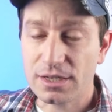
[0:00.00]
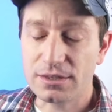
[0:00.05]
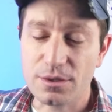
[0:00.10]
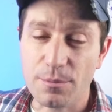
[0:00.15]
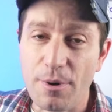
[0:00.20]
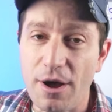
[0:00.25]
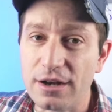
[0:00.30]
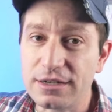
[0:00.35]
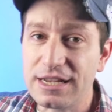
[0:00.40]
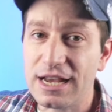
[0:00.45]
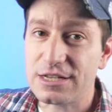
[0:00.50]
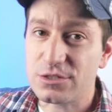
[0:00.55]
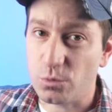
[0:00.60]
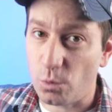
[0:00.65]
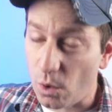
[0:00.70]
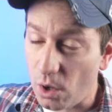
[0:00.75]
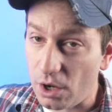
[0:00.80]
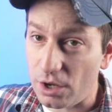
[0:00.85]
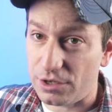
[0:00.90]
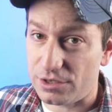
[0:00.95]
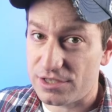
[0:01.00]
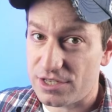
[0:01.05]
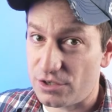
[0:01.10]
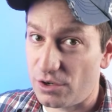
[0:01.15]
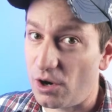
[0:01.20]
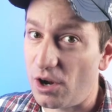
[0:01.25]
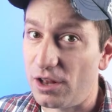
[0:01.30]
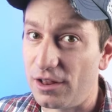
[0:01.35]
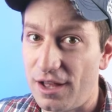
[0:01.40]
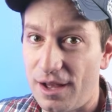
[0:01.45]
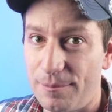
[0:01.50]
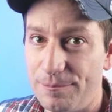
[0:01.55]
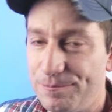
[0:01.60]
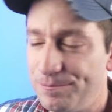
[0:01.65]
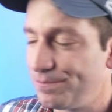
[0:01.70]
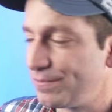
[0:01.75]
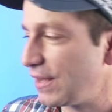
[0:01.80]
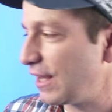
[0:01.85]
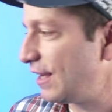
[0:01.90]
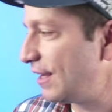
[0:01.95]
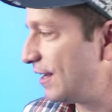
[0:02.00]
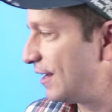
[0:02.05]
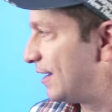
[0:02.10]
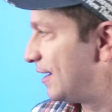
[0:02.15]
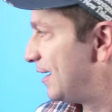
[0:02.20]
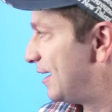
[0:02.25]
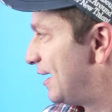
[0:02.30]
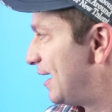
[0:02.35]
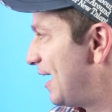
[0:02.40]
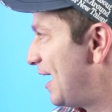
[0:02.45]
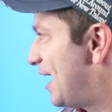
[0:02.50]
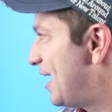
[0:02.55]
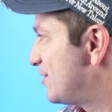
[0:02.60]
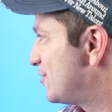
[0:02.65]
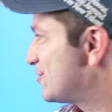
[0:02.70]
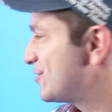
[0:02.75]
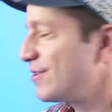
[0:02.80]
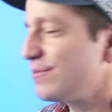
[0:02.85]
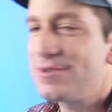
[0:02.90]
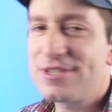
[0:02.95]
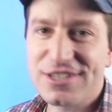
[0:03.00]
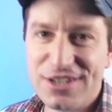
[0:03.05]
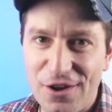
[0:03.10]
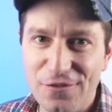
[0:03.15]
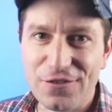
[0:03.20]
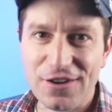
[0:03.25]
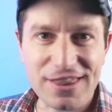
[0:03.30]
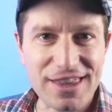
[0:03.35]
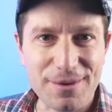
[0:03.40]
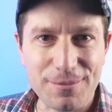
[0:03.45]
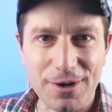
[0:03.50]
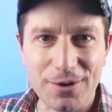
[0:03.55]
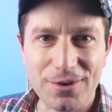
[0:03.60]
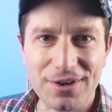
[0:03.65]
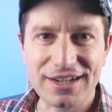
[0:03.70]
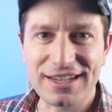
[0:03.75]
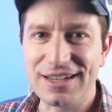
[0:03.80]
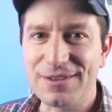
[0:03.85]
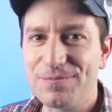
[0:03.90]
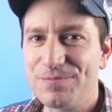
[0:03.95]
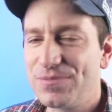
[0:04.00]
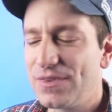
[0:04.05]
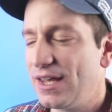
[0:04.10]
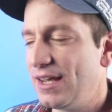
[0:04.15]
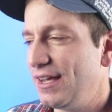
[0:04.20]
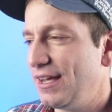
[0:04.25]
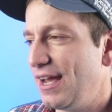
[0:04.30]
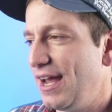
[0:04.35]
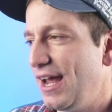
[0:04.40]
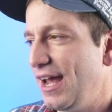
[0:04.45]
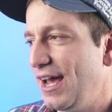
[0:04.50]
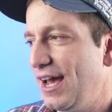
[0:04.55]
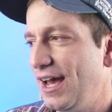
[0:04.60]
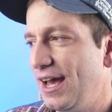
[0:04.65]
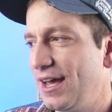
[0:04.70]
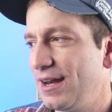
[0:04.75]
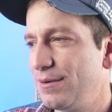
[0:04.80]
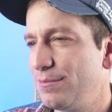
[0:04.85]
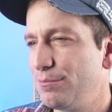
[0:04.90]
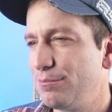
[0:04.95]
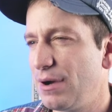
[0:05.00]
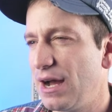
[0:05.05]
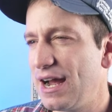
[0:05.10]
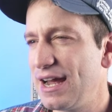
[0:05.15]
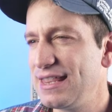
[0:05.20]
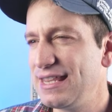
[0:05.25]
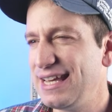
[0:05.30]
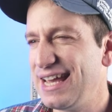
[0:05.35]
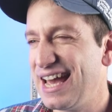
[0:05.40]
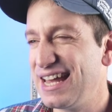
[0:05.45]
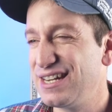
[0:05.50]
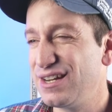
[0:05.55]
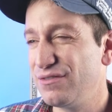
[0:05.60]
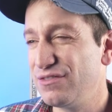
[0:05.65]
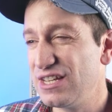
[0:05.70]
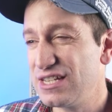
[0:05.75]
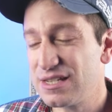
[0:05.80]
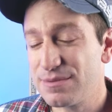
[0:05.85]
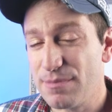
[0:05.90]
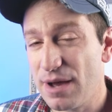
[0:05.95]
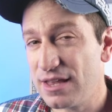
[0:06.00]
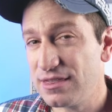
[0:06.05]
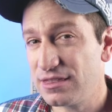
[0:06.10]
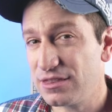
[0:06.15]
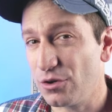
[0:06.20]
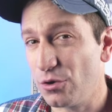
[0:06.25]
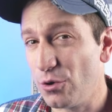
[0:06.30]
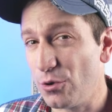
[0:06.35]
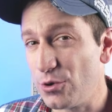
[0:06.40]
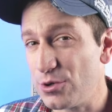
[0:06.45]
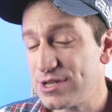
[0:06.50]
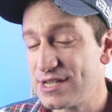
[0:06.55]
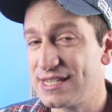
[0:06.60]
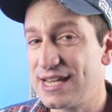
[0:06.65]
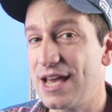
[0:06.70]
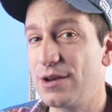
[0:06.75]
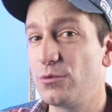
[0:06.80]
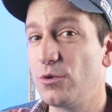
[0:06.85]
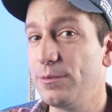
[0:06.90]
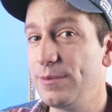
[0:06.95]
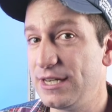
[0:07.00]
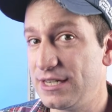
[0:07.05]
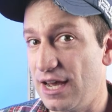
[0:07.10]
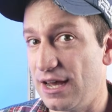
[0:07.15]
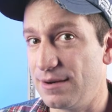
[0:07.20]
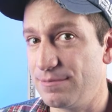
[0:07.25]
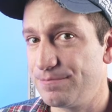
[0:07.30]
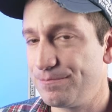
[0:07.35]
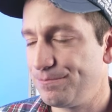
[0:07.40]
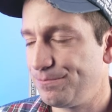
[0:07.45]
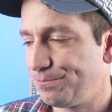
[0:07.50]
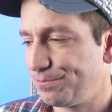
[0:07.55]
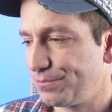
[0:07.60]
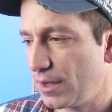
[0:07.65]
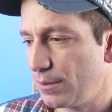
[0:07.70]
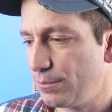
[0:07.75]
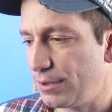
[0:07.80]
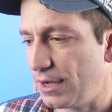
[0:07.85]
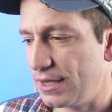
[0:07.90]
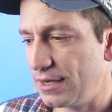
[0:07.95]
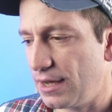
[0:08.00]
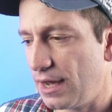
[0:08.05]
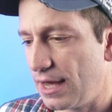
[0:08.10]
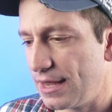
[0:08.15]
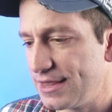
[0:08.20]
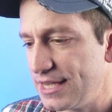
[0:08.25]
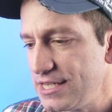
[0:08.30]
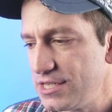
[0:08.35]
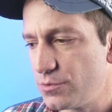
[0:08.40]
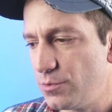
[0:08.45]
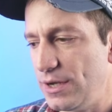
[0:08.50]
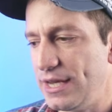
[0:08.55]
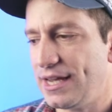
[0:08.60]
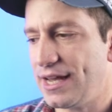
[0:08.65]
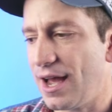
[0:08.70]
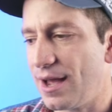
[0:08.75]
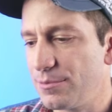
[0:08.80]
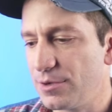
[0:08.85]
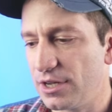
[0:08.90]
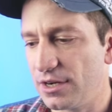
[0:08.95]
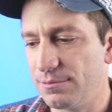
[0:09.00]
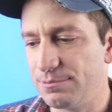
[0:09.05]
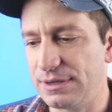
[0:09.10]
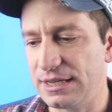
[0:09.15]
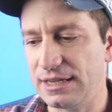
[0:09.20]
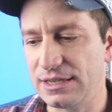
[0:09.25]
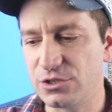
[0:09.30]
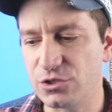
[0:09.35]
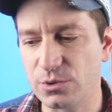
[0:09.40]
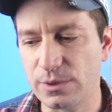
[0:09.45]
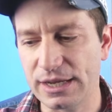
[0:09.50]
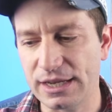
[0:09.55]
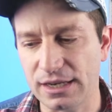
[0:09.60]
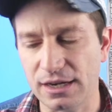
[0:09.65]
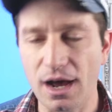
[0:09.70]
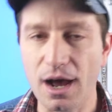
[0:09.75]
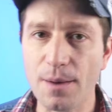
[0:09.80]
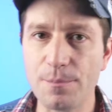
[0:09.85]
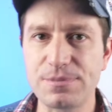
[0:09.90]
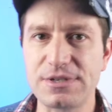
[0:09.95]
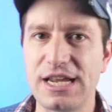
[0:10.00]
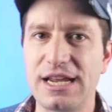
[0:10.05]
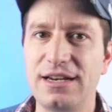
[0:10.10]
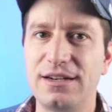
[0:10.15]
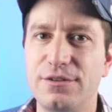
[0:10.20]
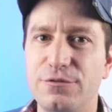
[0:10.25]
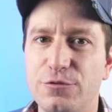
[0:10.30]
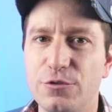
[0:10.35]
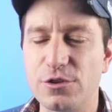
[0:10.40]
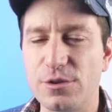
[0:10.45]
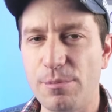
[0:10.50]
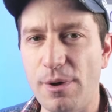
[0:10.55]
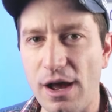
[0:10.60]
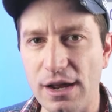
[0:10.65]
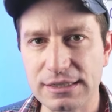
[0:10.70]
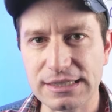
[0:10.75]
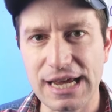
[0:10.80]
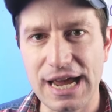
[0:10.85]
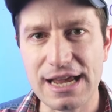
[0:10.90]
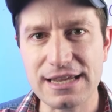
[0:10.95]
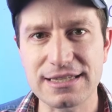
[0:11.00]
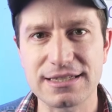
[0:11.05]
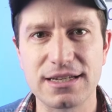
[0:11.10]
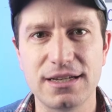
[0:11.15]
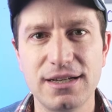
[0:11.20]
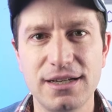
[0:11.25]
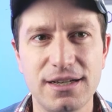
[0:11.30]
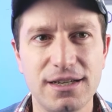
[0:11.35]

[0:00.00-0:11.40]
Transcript: The podcast walls are all up, and there's some stuff on them already. And by the end of this month, the whole set will be done. But this week, I'm going to be doing an update for the podcast.